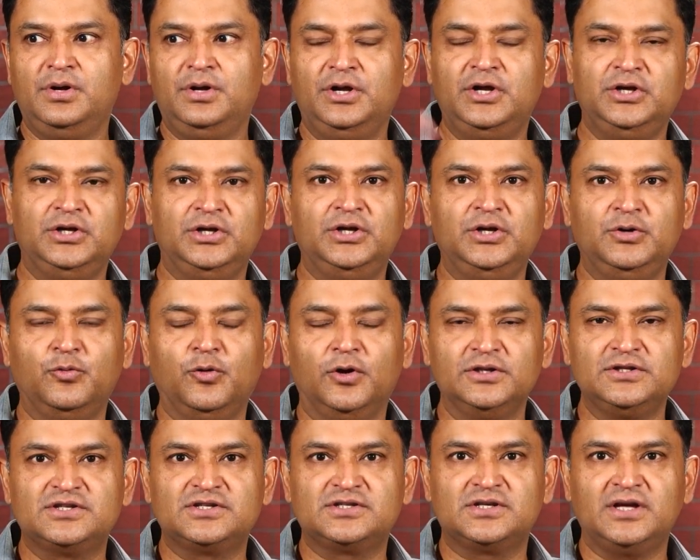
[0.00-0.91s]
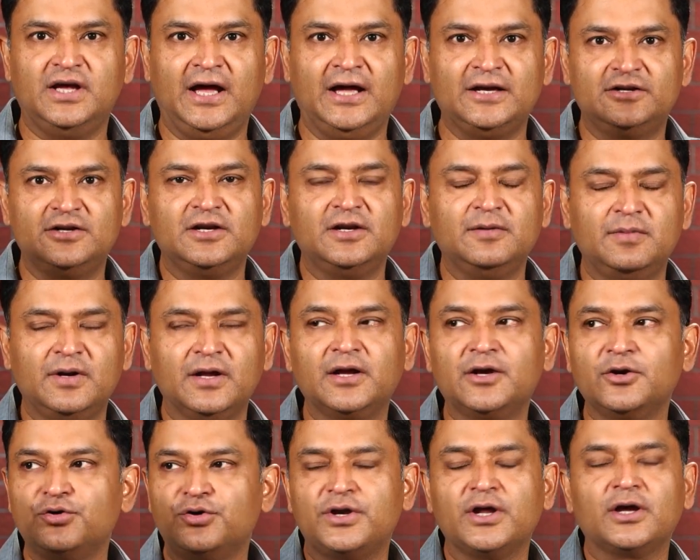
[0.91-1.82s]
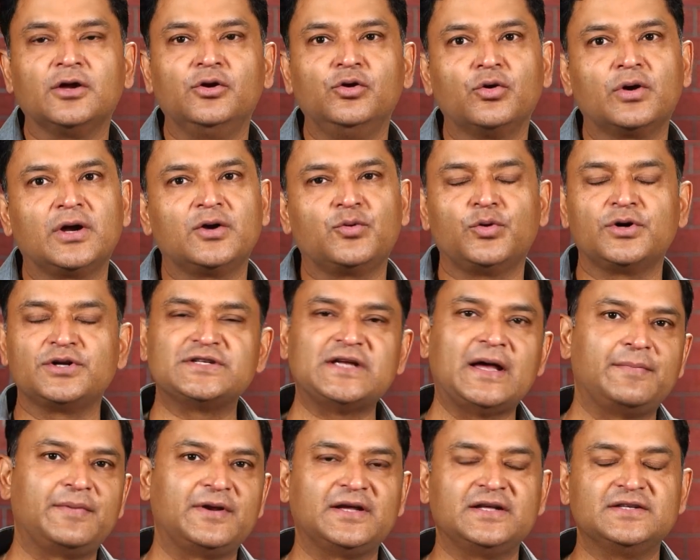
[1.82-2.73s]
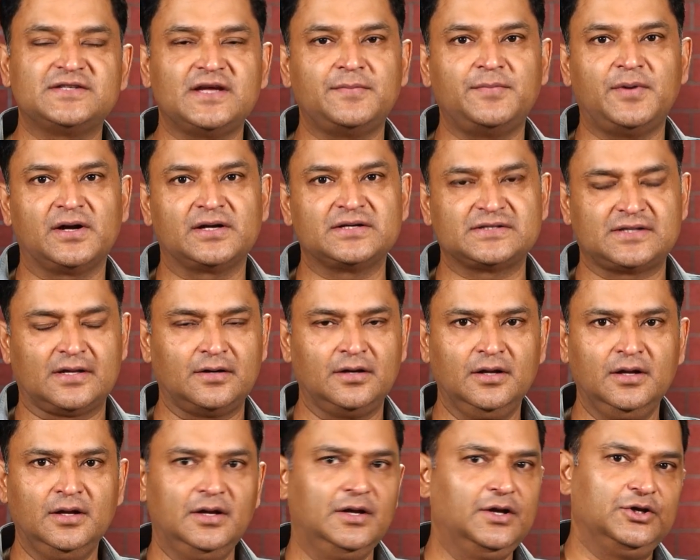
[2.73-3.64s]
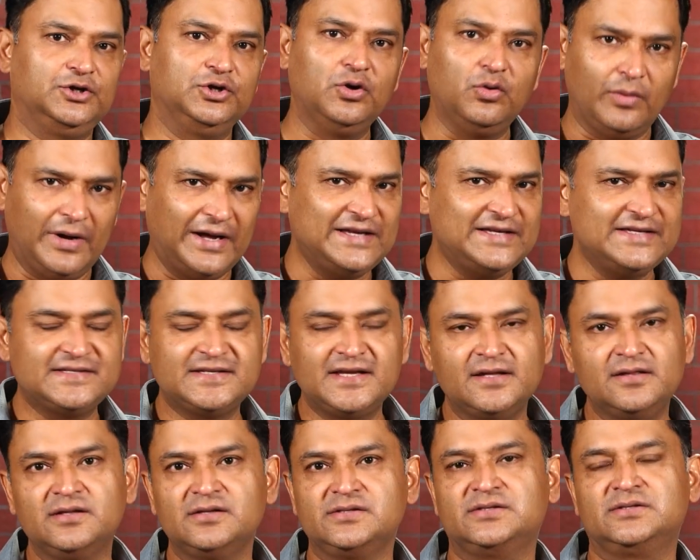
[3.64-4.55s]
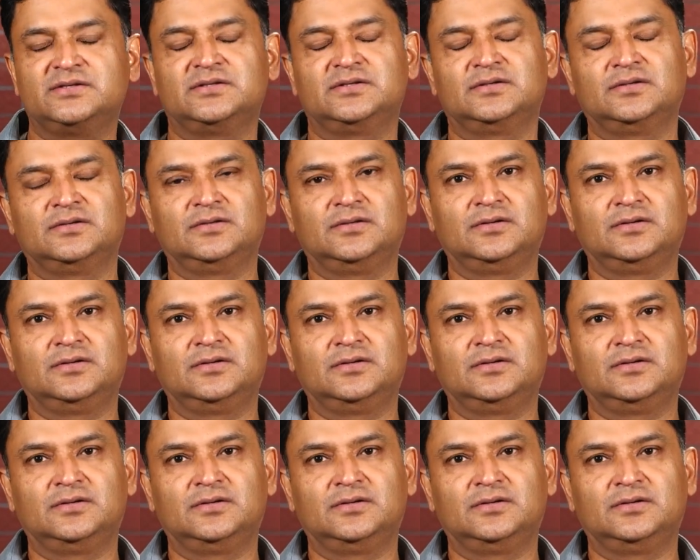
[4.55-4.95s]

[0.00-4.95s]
he wants Antony Blinken to take a look at what is happening inside Pakistan. You know why he's saying this?